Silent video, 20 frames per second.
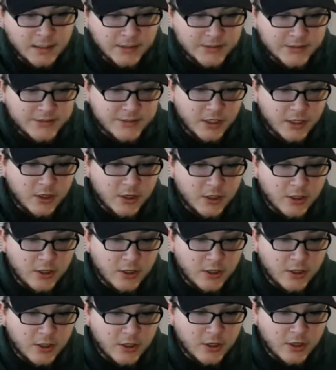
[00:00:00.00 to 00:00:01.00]

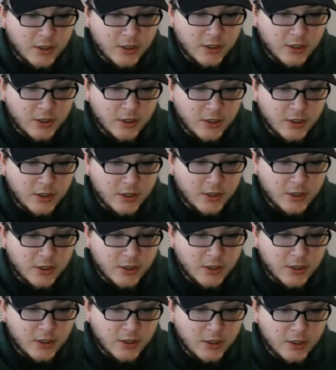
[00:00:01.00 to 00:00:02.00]
So you have somebody
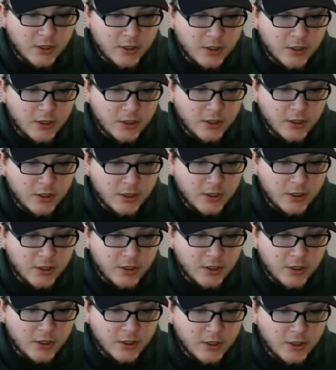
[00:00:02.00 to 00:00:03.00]
who came in,
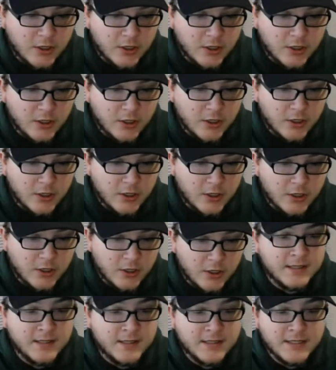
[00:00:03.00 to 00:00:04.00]
played
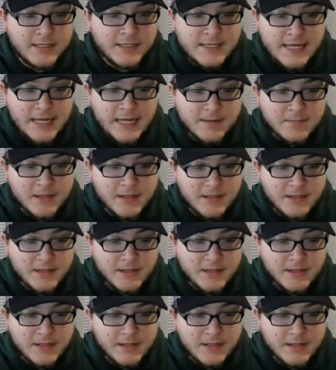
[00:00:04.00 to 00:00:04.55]
in a game that